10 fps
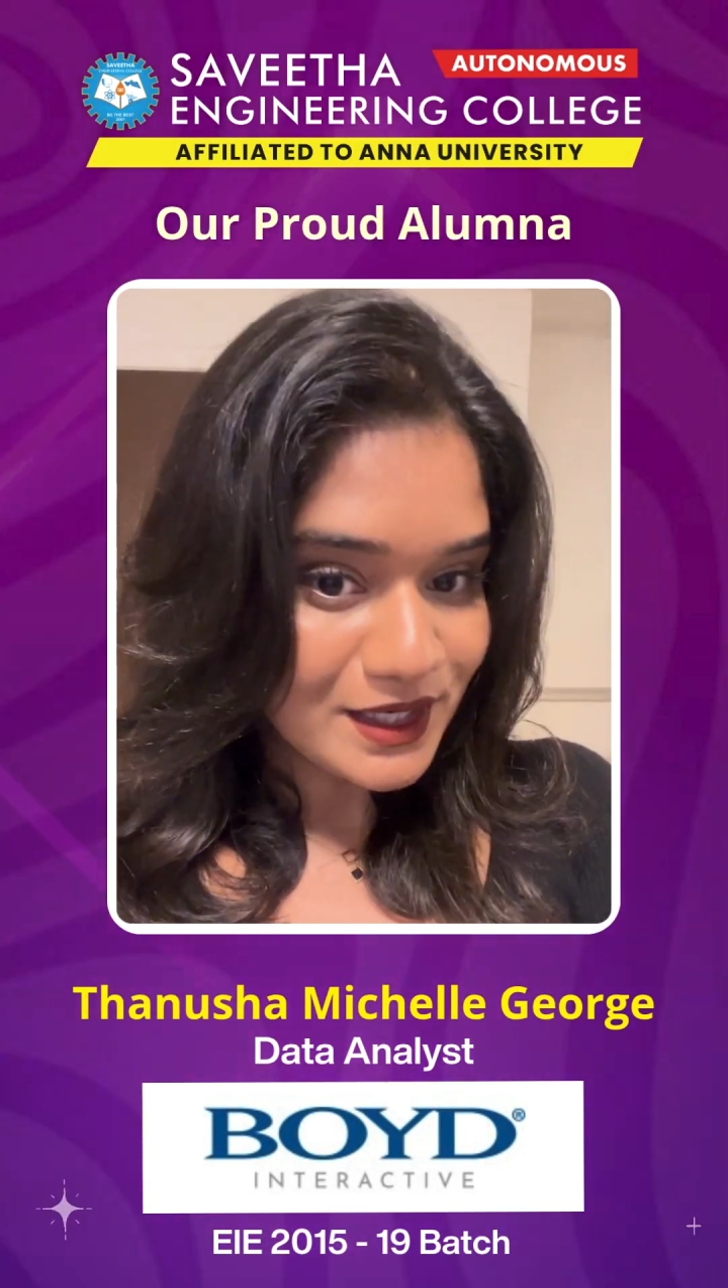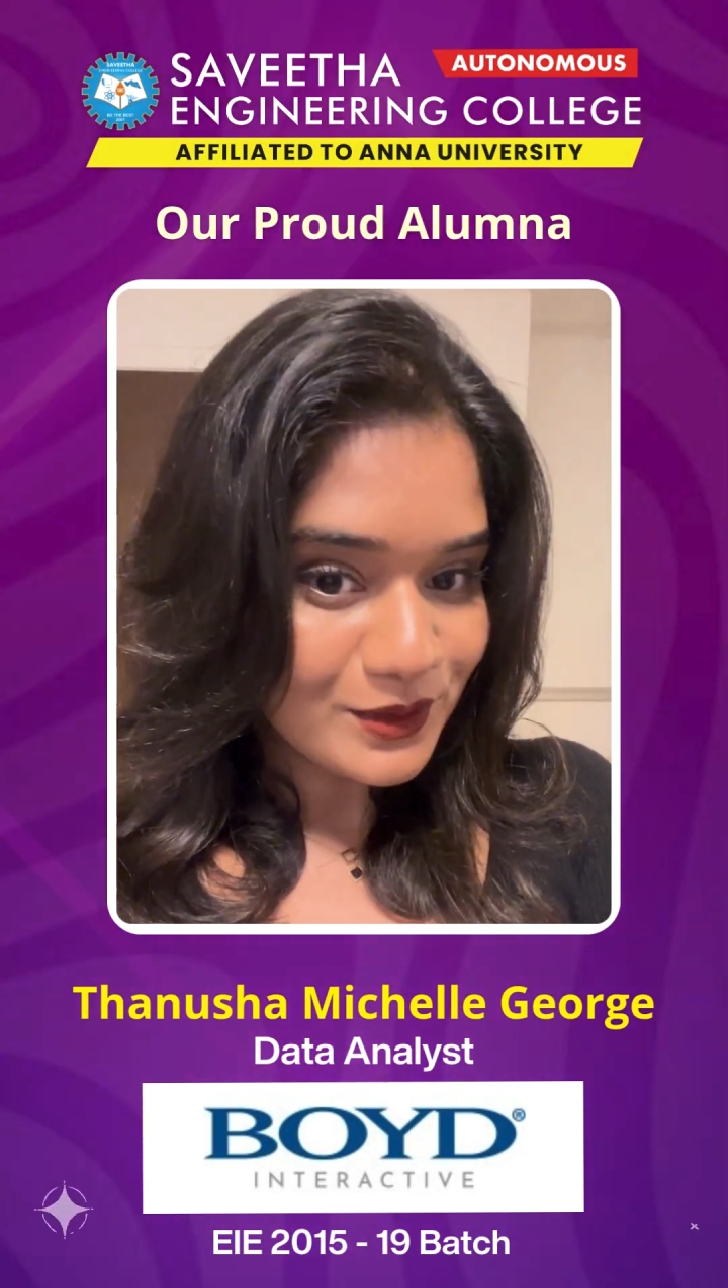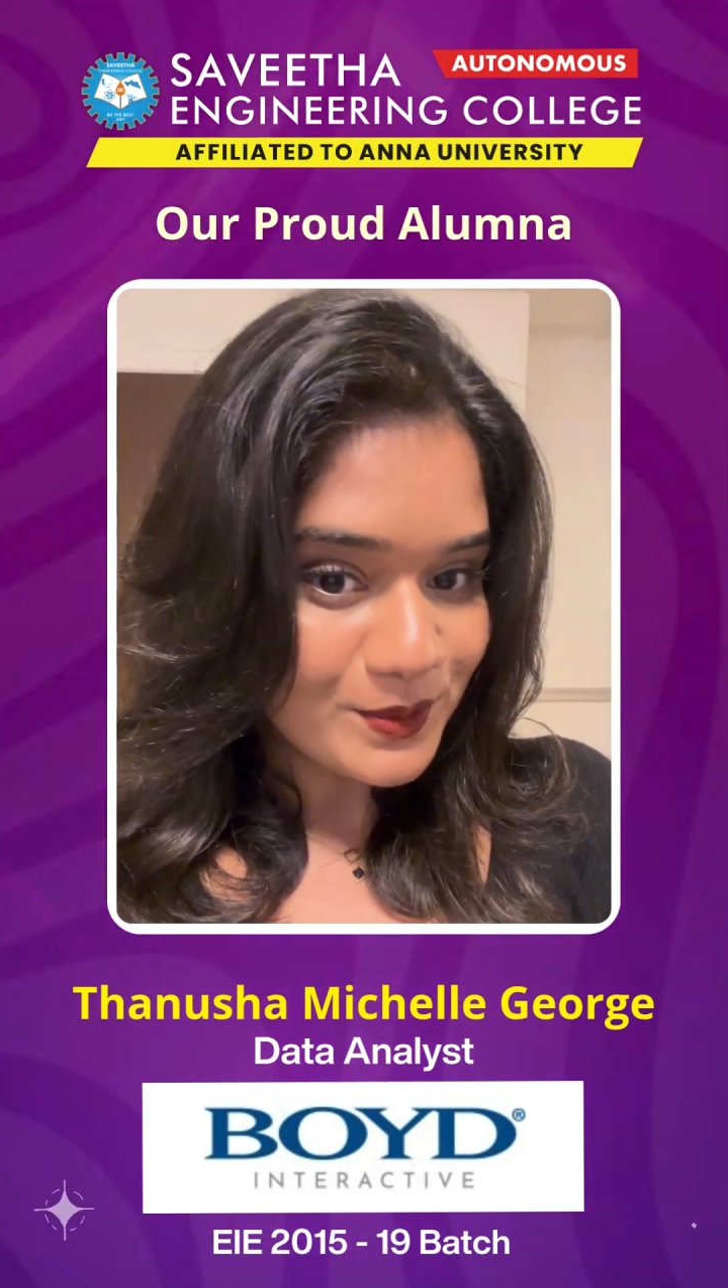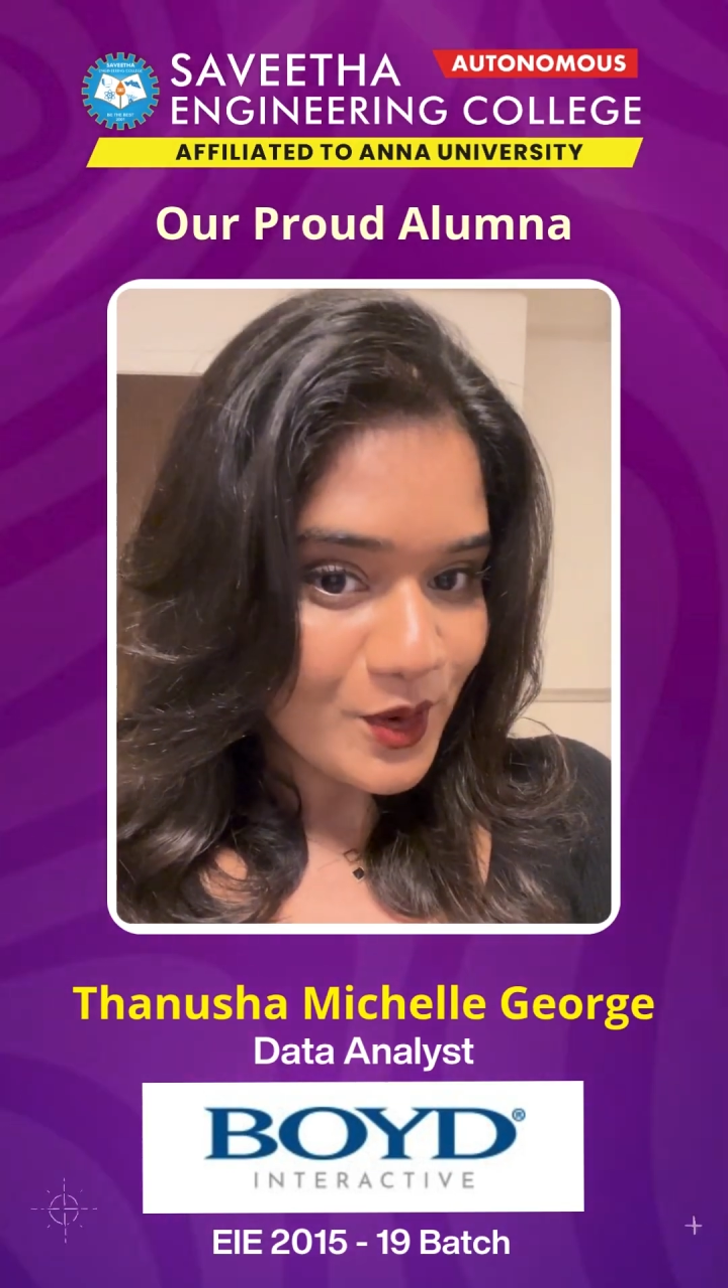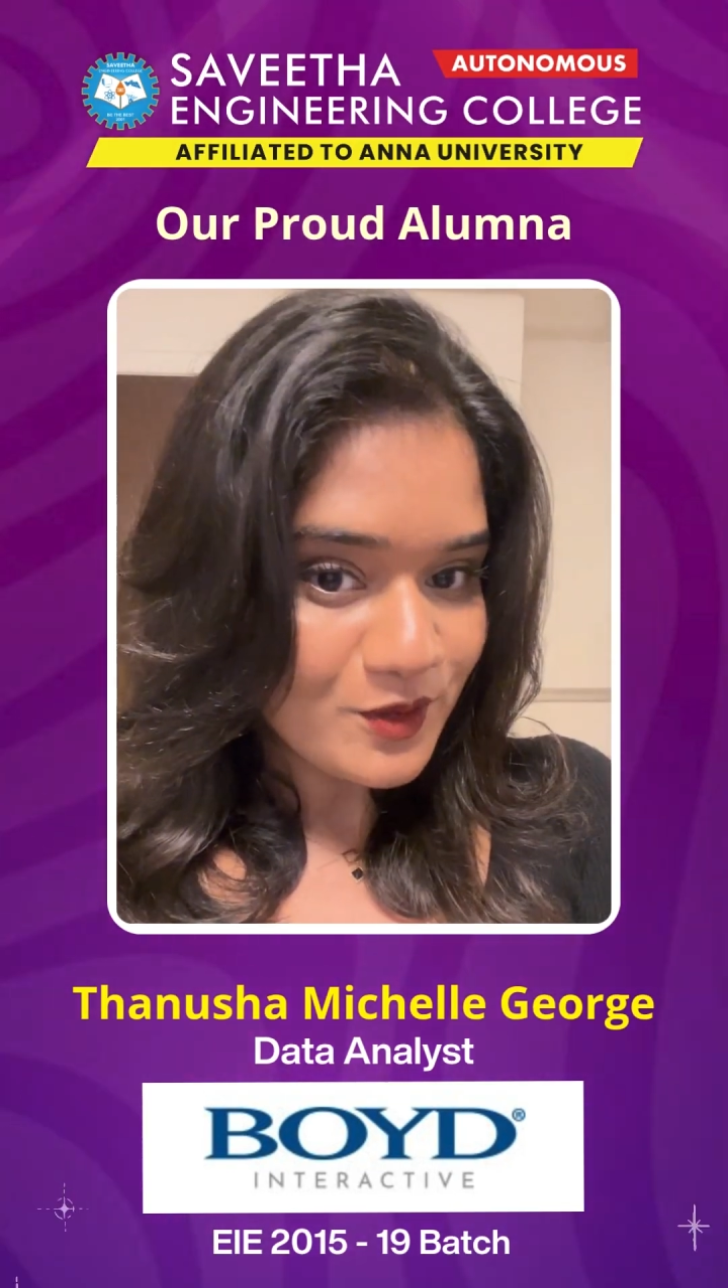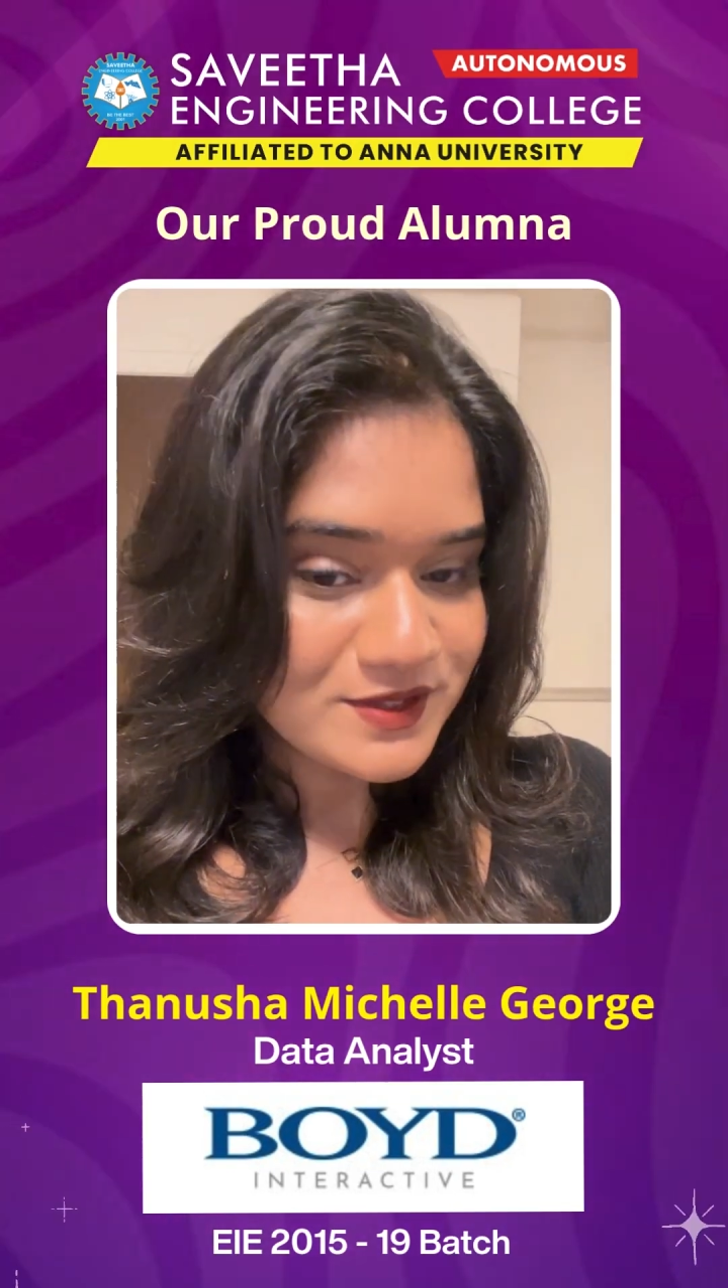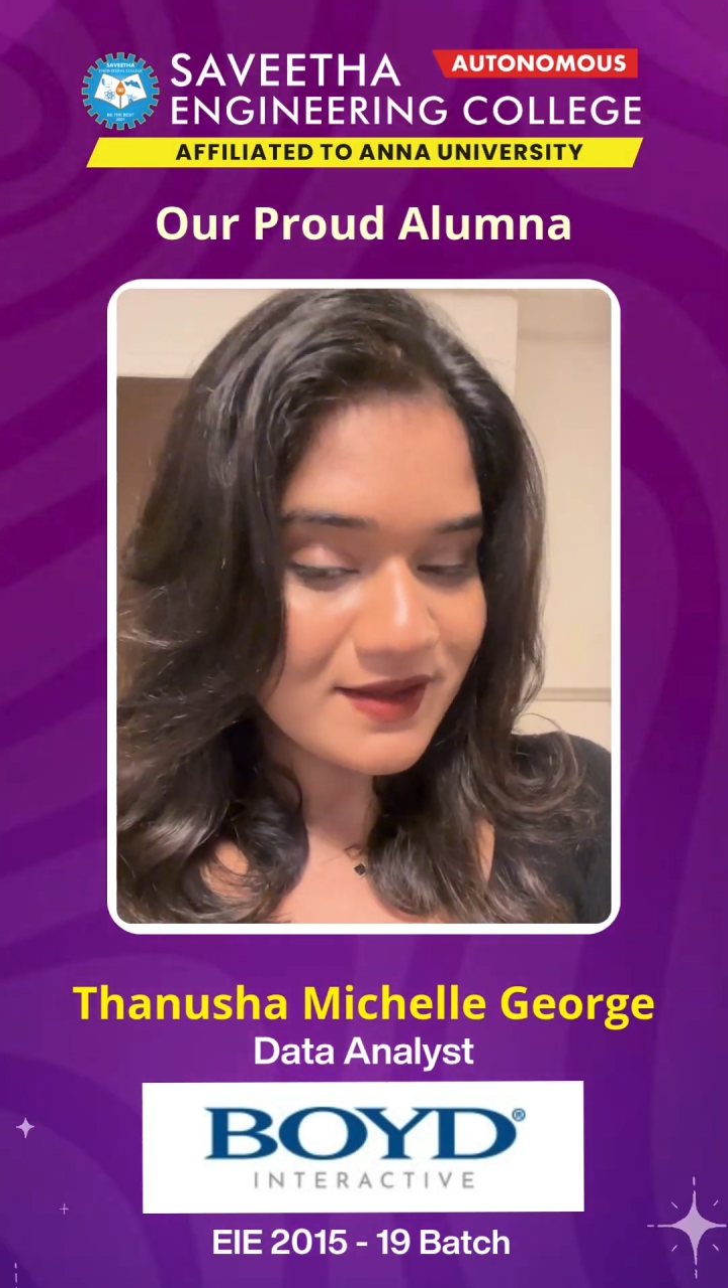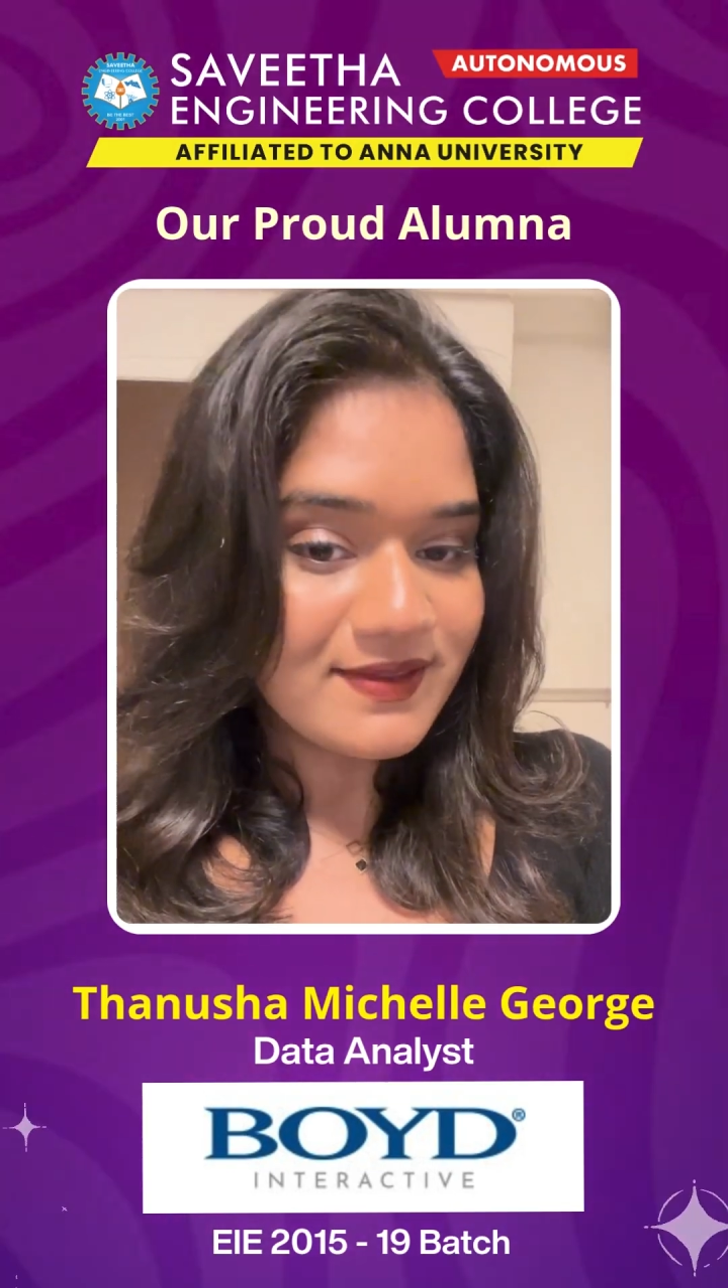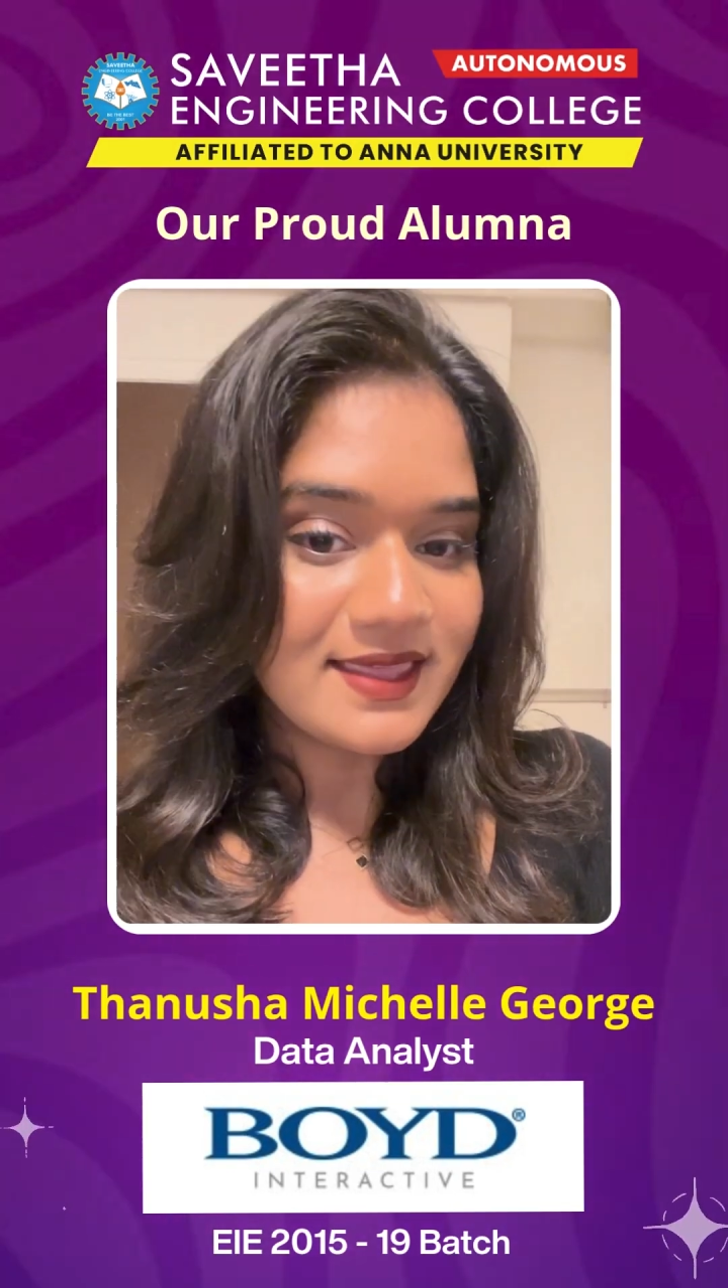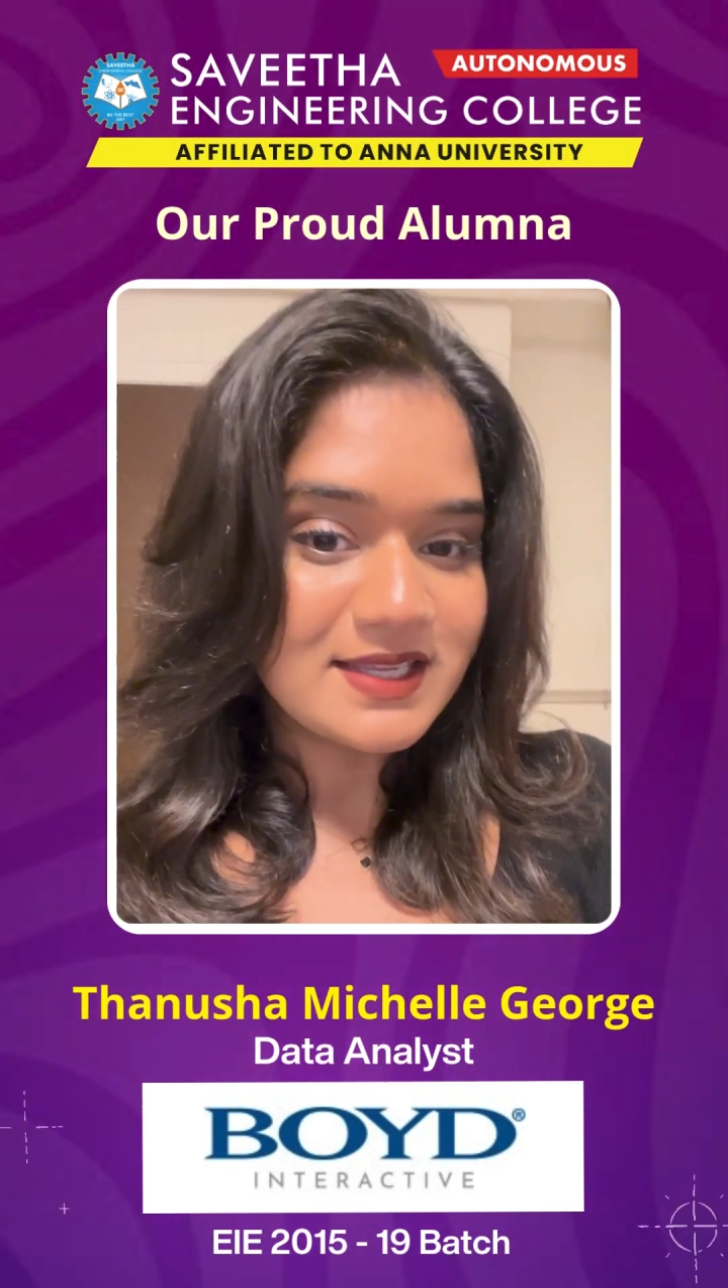an alumna of Savita